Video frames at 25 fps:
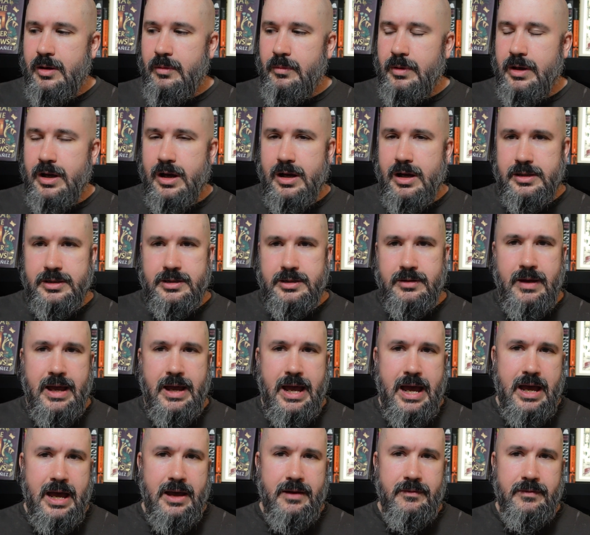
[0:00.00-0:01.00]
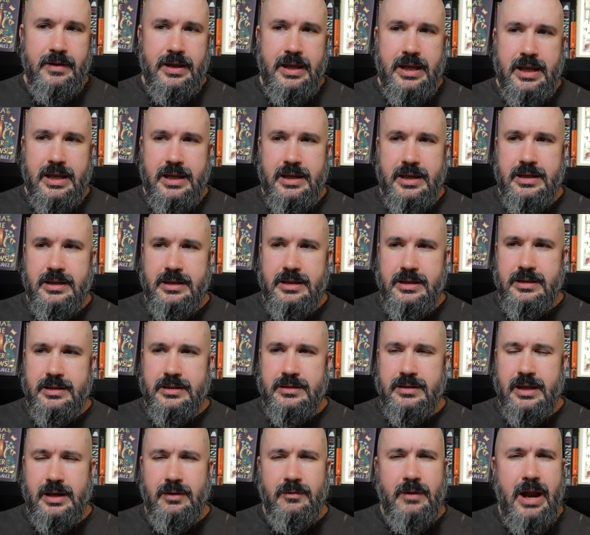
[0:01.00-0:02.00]
We also have
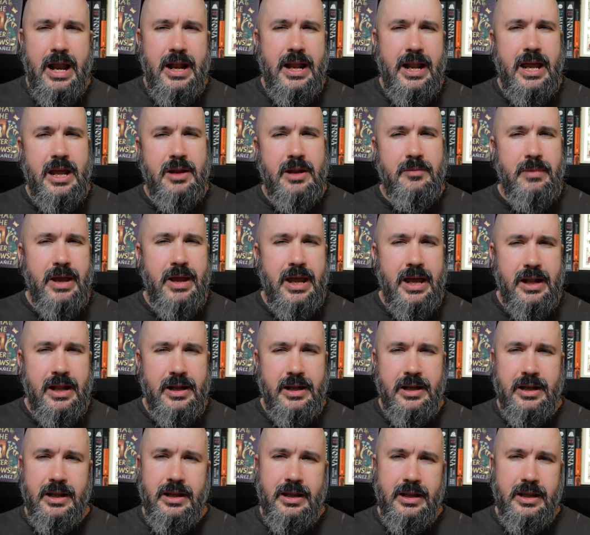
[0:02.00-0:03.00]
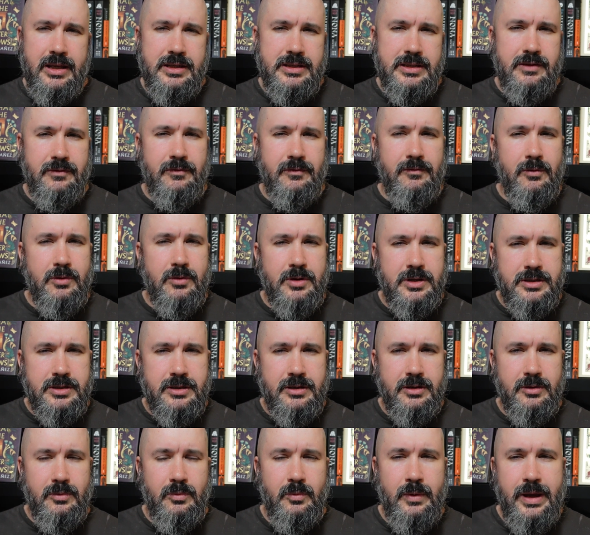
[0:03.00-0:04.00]
his like right-hand man and his
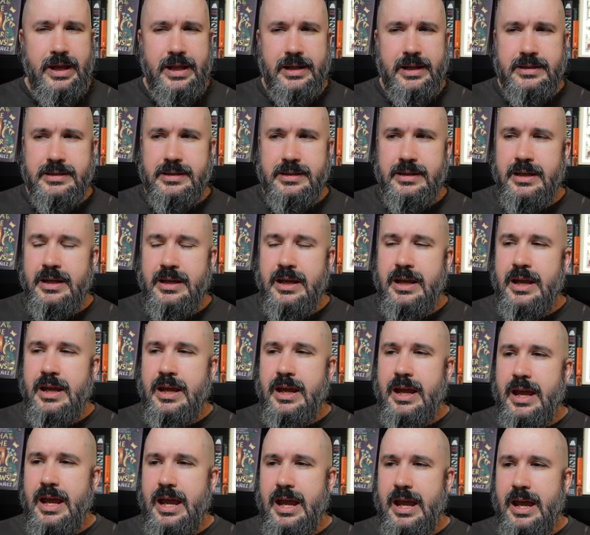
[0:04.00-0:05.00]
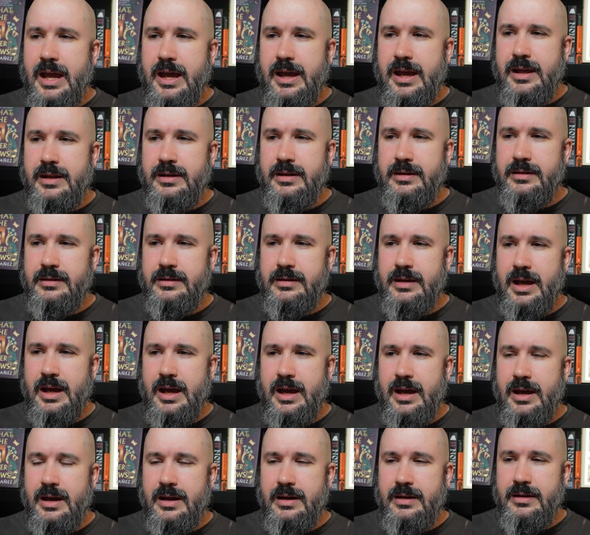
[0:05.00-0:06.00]
enforcer, Wit, and
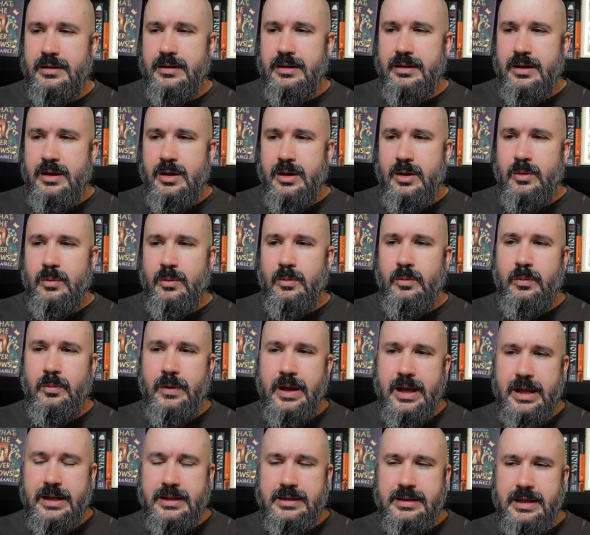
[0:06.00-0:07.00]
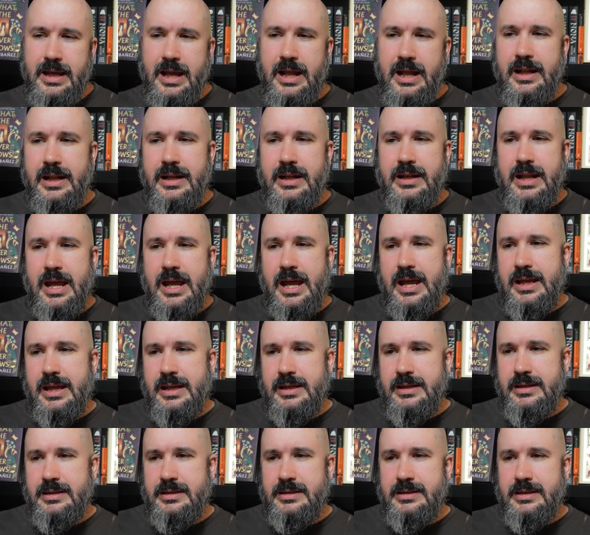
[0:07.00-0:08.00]
Wit and
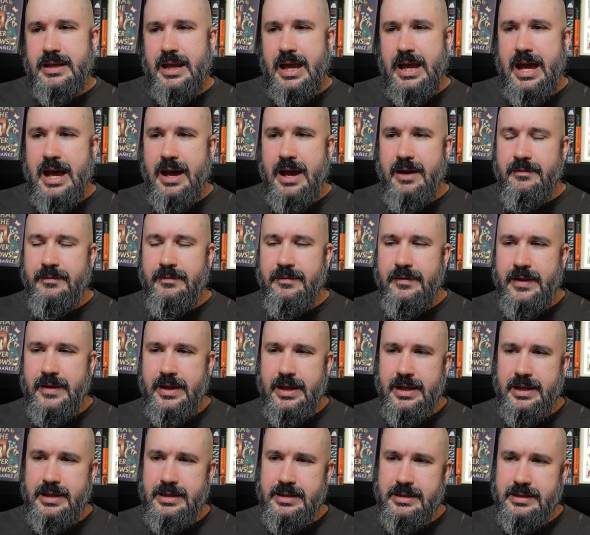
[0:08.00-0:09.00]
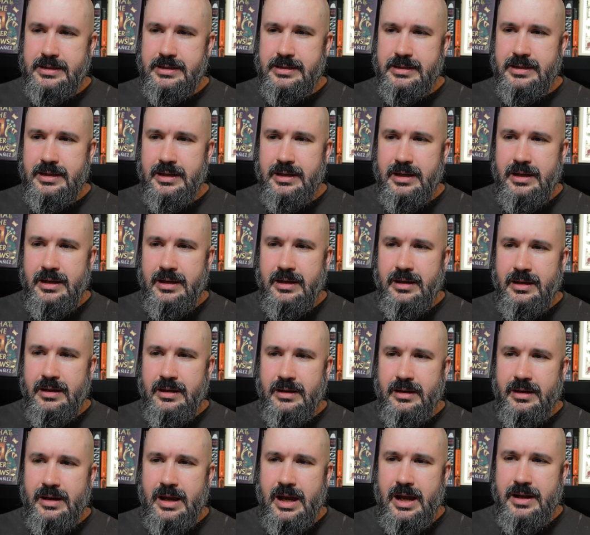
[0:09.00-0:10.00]
Inez have this
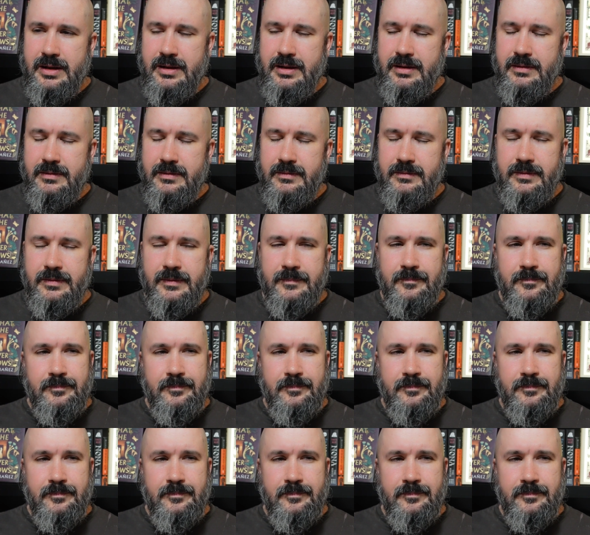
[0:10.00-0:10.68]
kind of,